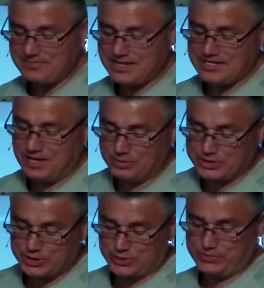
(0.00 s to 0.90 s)
Number
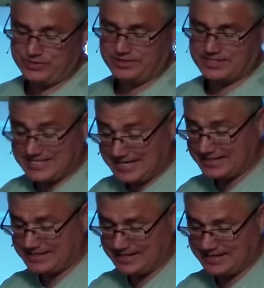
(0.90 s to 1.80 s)
two, the second
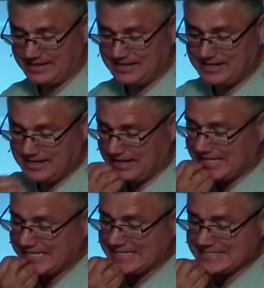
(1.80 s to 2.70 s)
thing
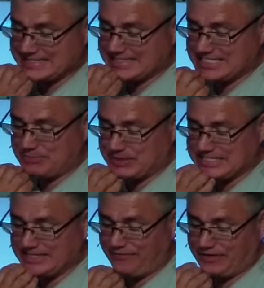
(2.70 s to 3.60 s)
is
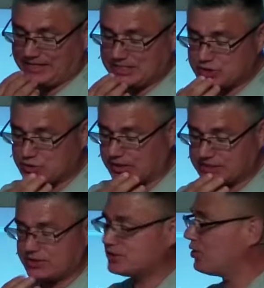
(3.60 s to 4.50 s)
specific
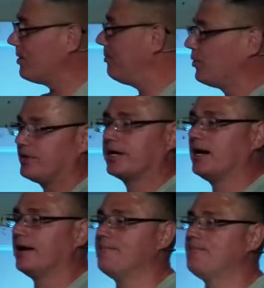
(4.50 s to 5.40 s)
instructions are important to God.